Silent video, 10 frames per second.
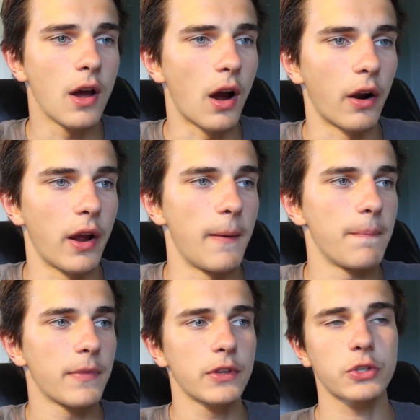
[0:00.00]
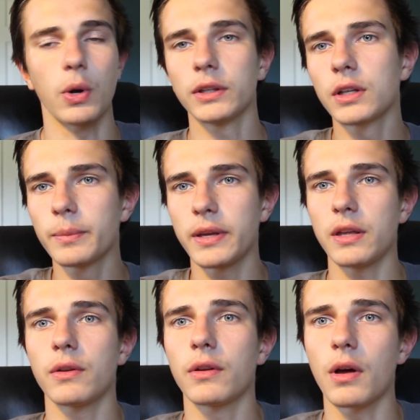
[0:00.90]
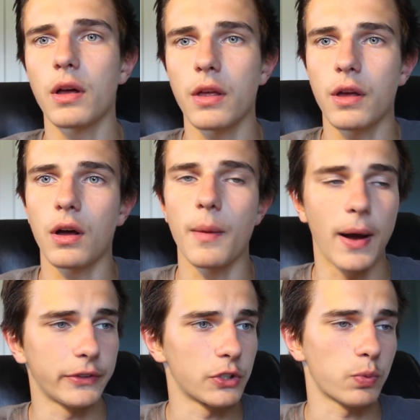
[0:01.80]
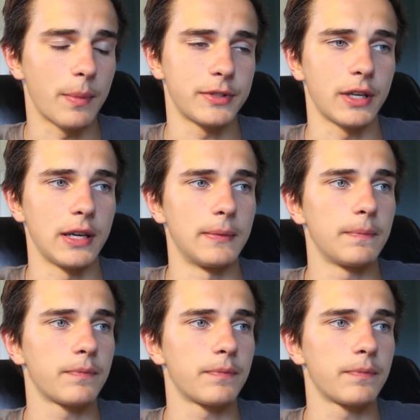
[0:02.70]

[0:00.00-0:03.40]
Alright, so a little bit about this website.